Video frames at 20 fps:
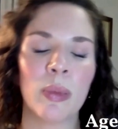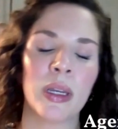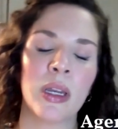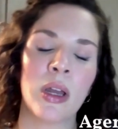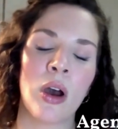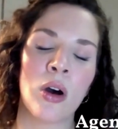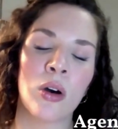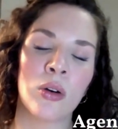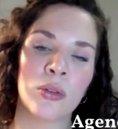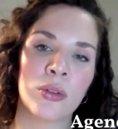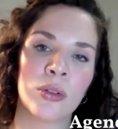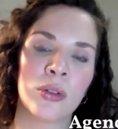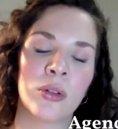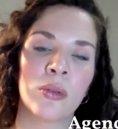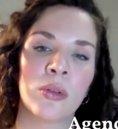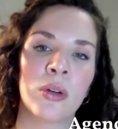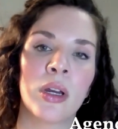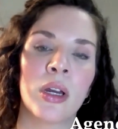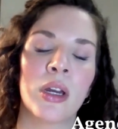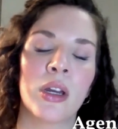but
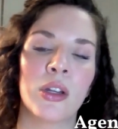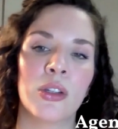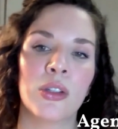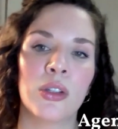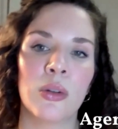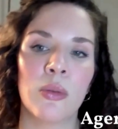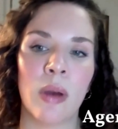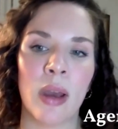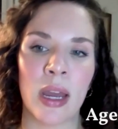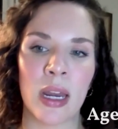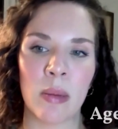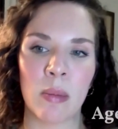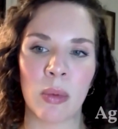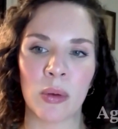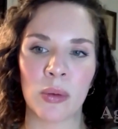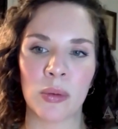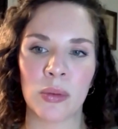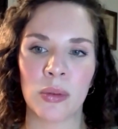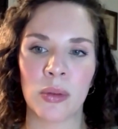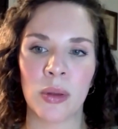also to
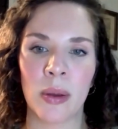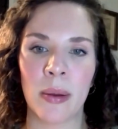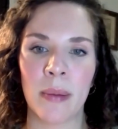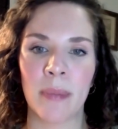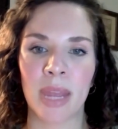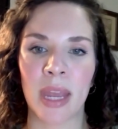animals.